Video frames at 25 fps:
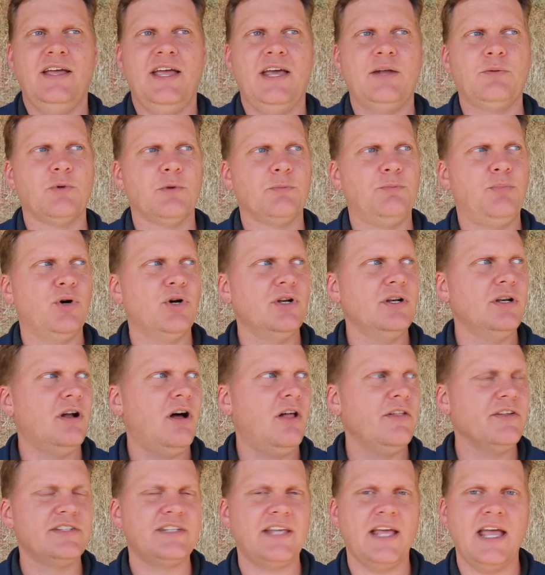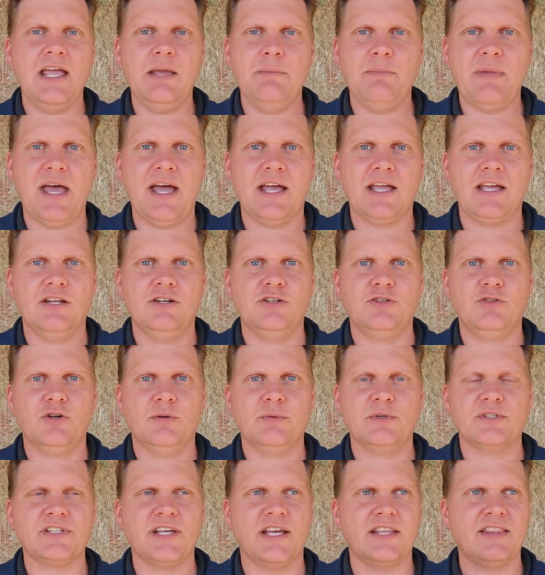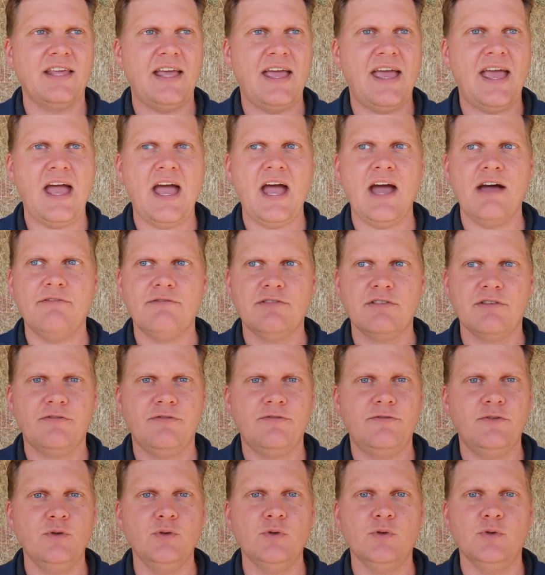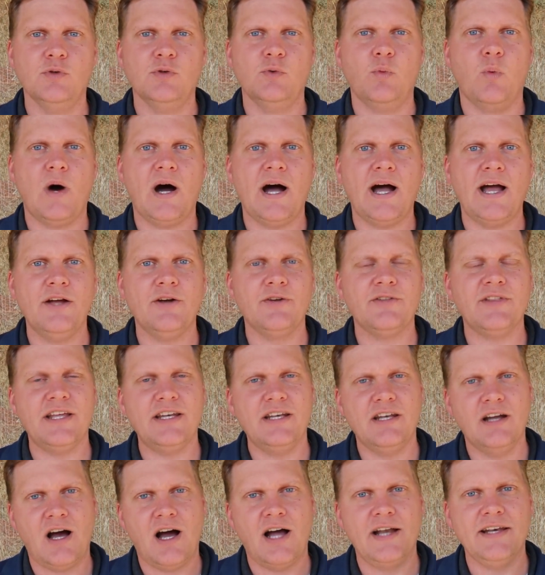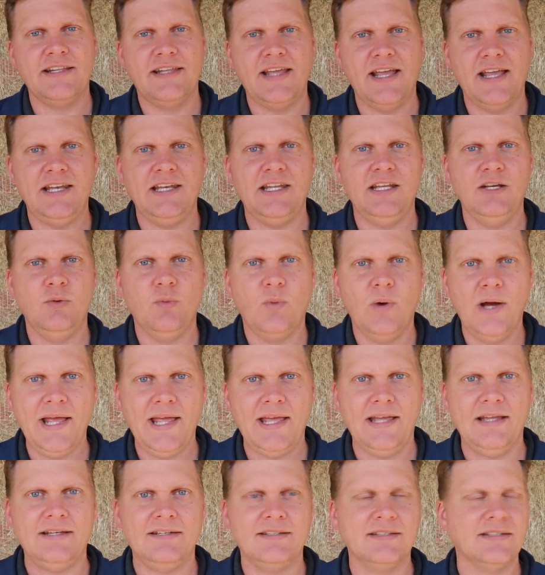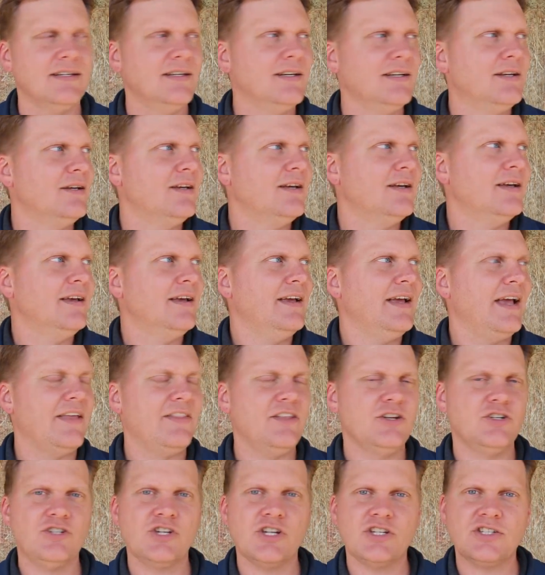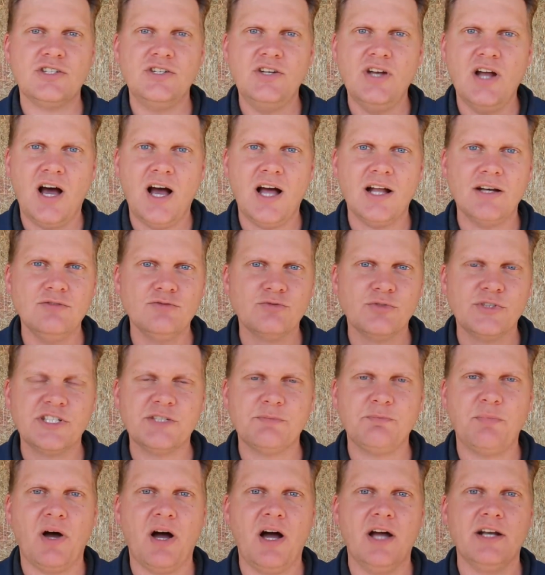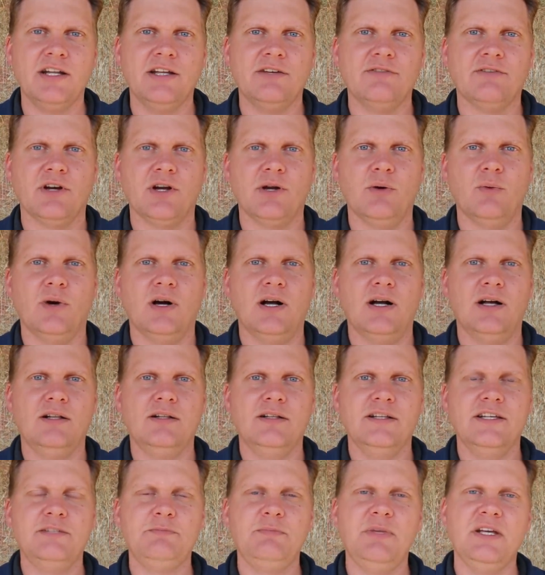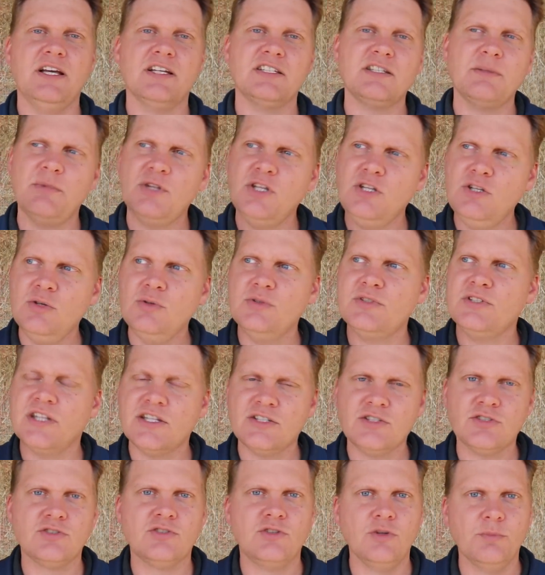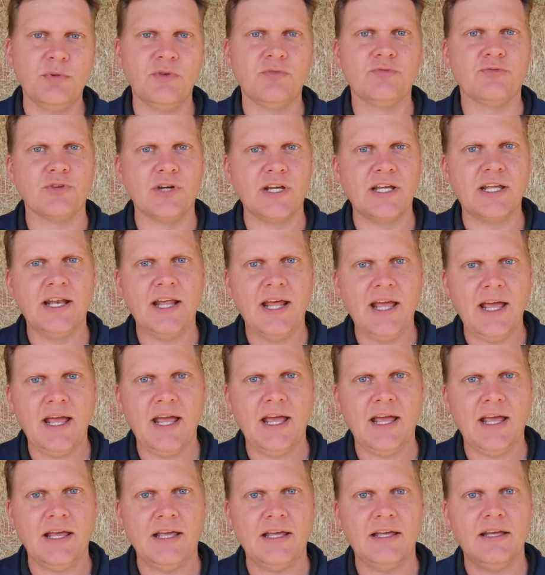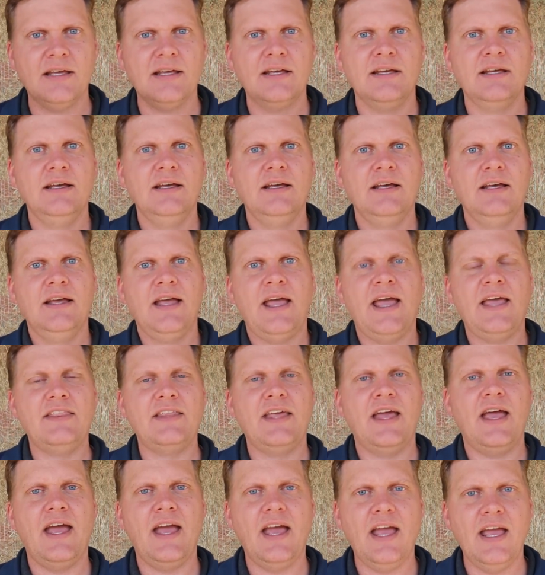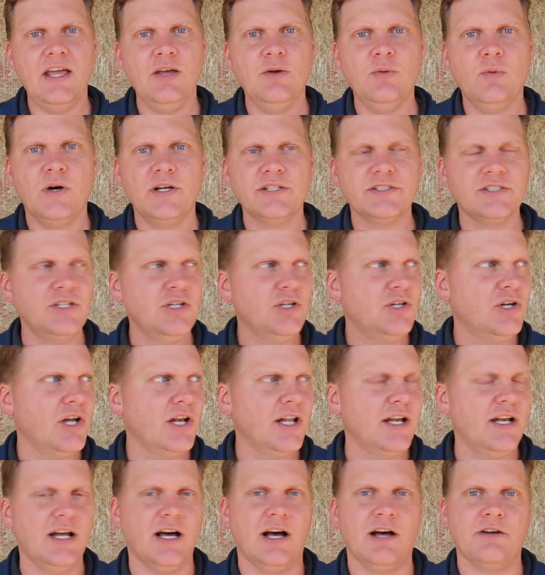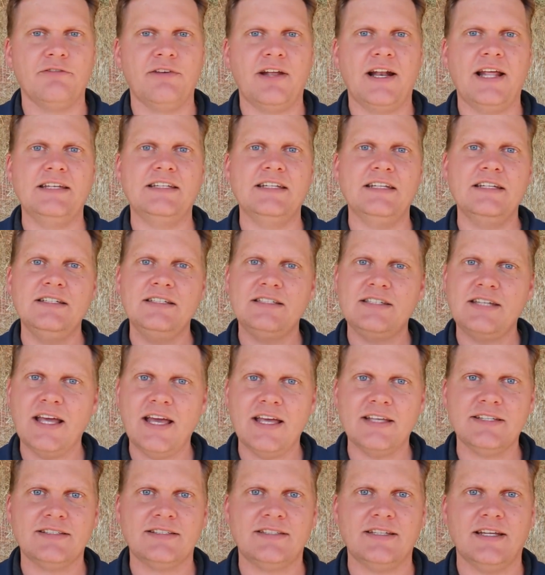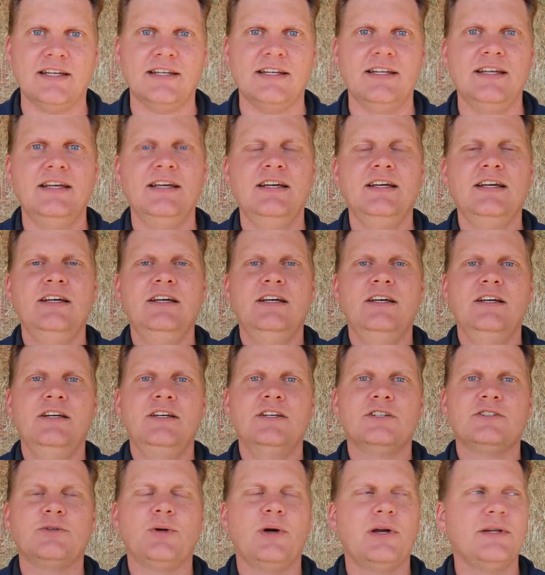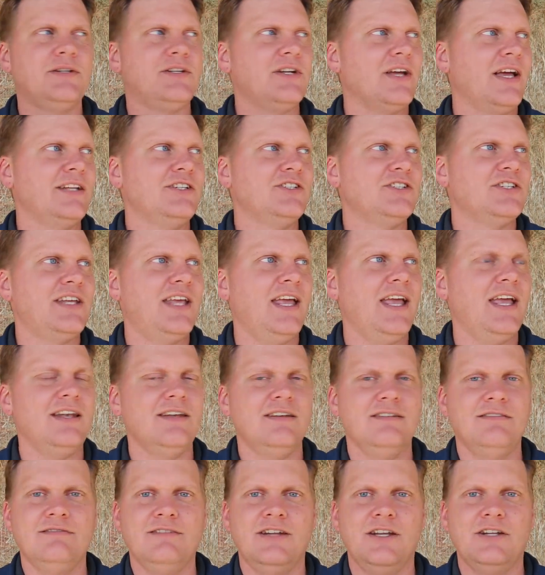and we're putting all this hay back into them, it's like they have the food. Why are they not gaining weight? And they're just not responding very well. It's because I've been using this stupid freaking hay. And the hay wasn't good enough and I didn't test it. So I, I just can't